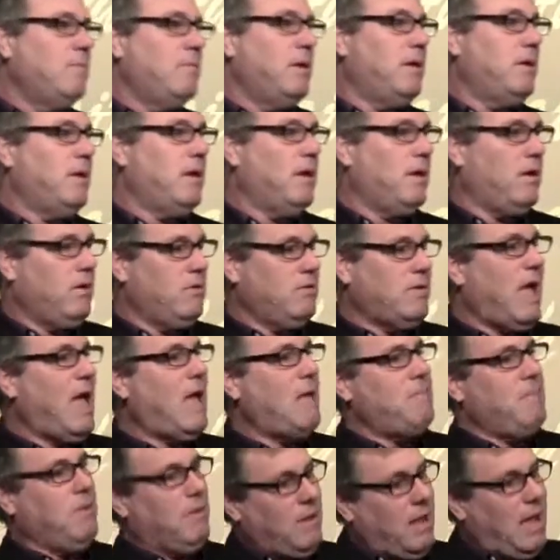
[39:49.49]
but uh, her
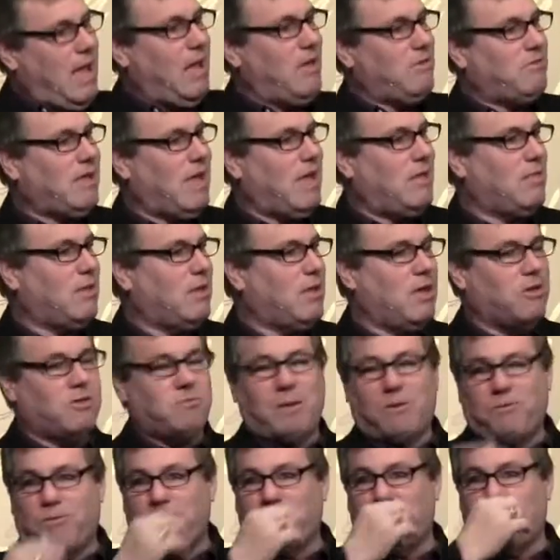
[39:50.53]
dad built a house out in the
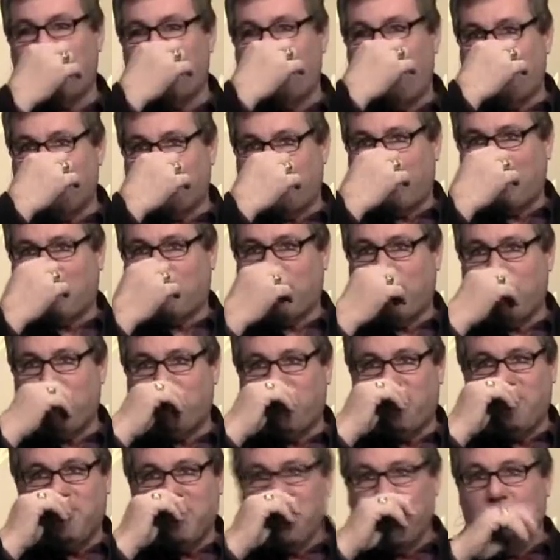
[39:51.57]
country about 15 miles out of
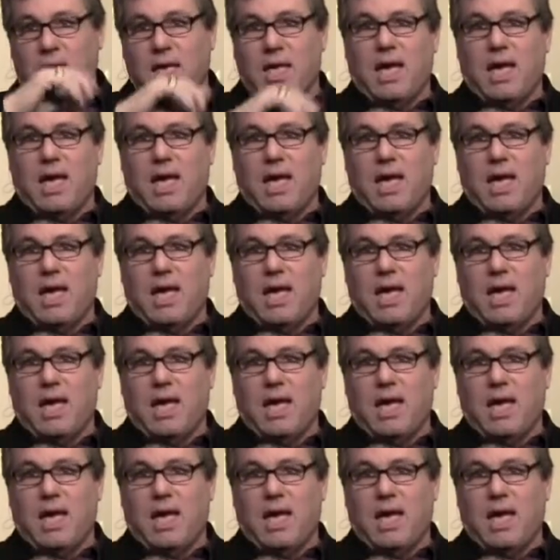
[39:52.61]
Greenville,